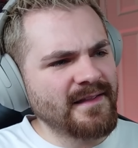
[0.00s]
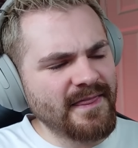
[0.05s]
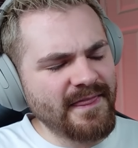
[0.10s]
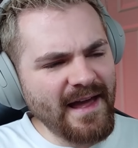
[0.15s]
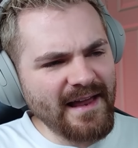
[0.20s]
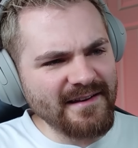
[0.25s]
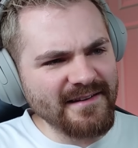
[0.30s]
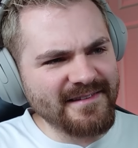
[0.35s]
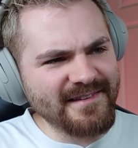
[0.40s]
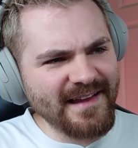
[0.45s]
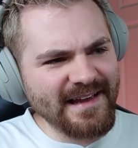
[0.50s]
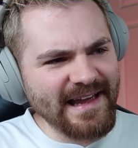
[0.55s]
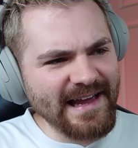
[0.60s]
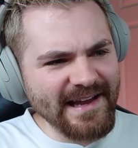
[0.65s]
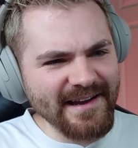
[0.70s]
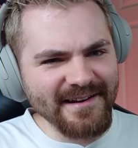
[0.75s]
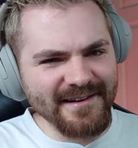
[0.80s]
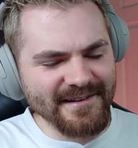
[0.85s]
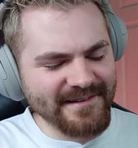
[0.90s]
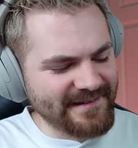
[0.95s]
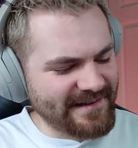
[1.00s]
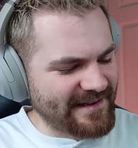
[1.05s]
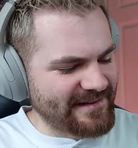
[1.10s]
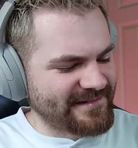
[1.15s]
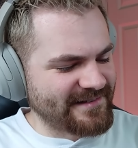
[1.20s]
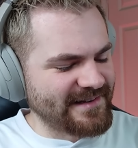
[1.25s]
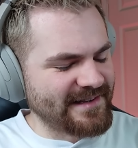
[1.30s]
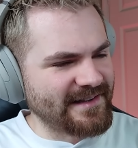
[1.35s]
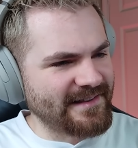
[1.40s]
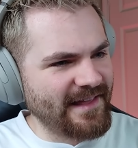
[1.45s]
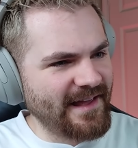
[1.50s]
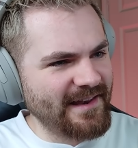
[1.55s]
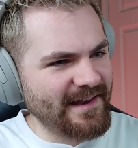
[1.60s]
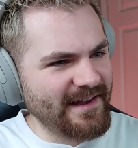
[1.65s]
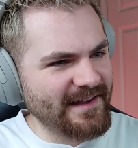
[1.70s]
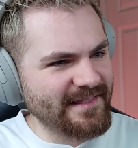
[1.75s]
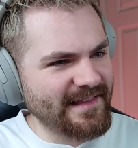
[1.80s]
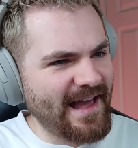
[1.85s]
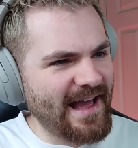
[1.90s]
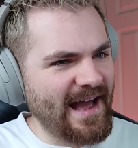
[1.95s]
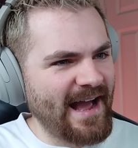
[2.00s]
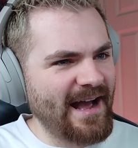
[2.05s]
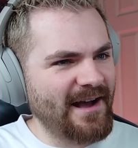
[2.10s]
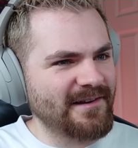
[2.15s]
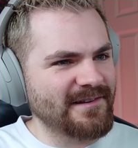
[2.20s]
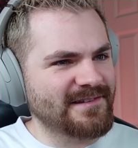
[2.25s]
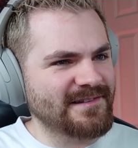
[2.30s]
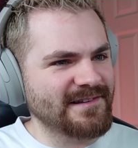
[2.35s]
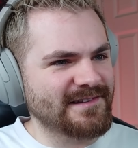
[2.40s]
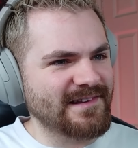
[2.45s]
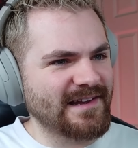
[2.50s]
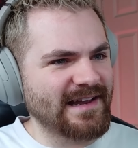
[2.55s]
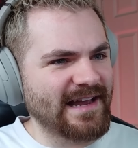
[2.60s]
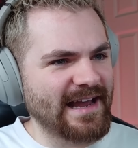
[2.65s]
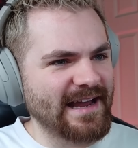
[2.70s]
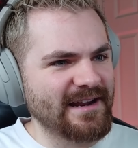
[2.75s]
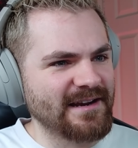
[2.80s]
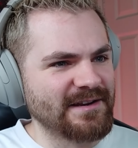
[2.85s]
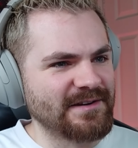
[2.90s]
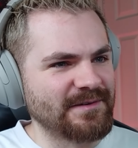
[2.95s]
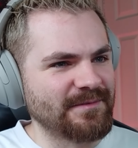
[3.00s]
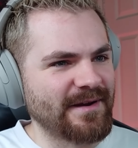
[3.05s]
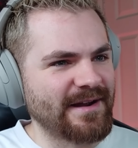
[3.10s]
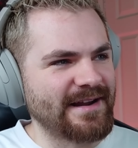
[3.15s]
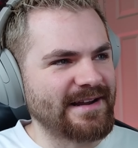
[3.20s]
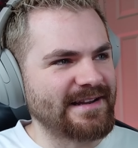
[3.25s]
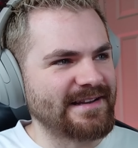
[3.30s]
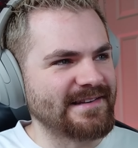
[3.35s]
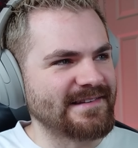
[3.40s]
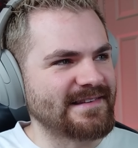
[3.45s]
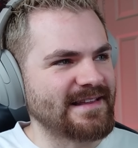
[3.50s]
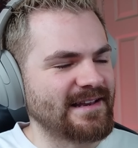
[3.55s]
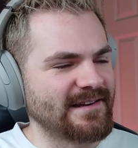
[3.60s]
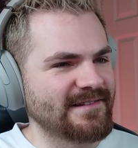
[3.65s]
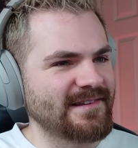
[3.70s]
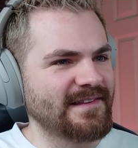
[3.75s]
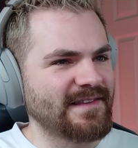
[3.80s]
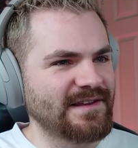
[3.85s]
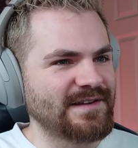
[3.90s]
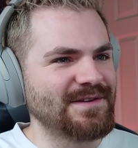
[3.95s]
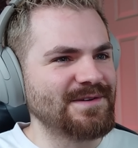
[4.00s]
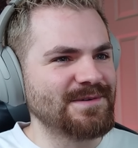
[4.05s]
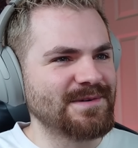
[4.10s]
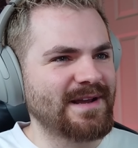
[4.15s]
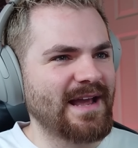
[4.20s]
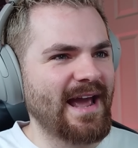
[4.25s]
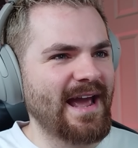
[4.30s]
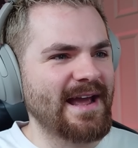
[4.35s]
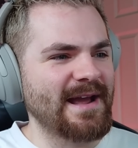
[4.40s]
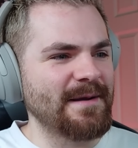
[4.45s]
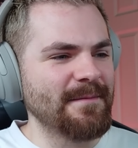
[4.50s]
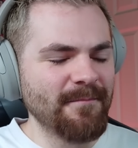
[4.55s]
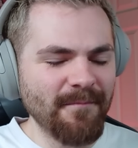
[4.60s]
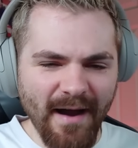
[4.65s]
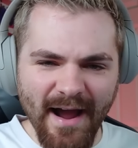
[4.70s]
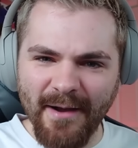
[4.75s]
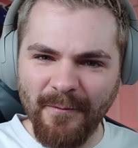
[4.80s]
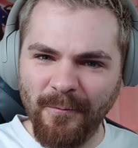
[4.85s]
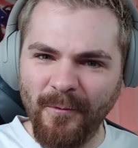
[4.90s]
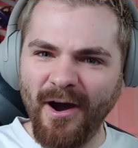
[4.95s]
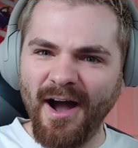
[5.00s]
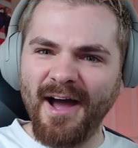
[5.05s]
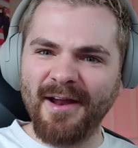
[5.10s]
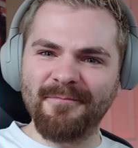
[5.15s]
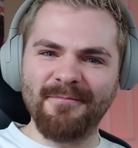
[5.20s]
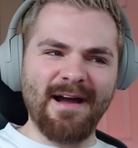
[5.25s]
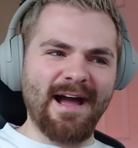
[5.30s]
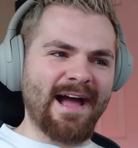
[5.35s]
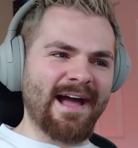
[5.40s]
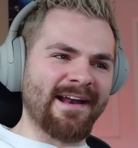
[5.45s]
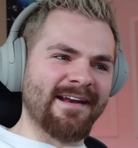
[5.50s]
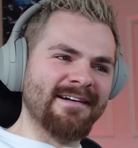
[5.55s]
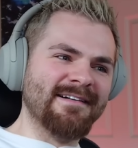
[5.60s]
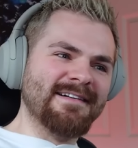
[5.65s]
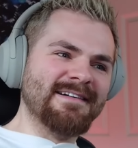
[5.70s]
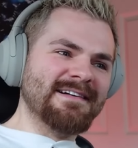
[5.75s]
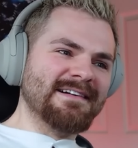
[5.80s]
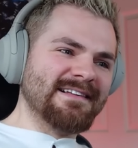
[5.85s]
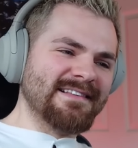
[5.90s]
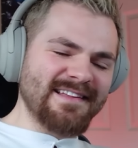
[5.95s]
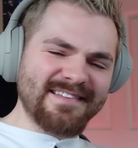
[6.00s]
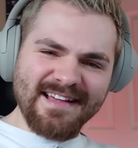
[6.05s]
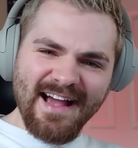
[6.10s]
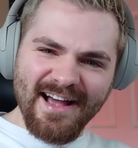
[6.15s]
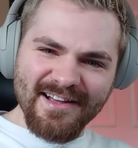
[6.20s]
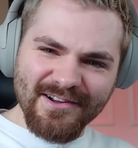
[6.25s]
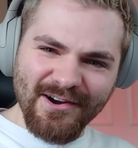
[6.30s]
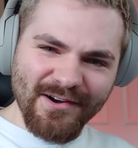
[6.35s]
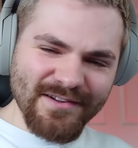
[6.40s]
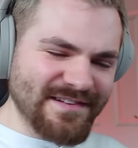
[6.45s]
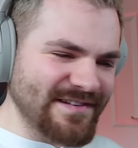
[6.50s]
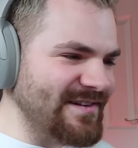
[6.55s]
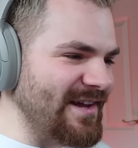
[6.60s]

That looks like England, actually. That house looks like England where he is there. Looks like the UK. My word, man! This guy got